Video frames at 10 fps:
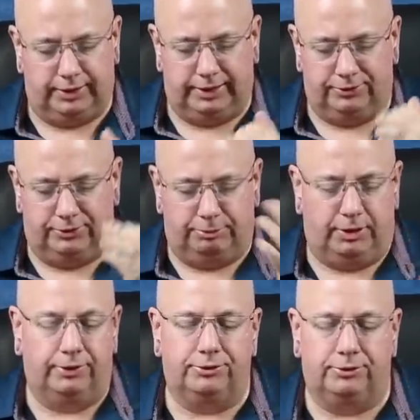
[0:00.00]
and that is
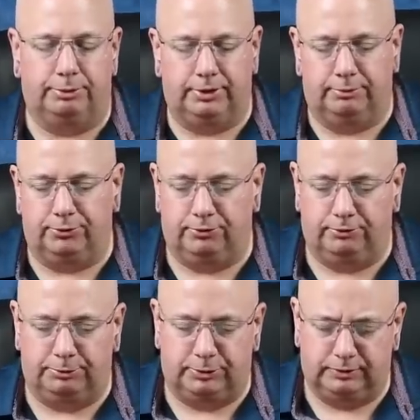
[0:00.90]
demonstrably
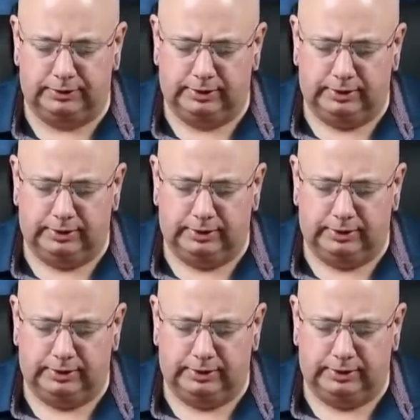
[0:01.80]
observable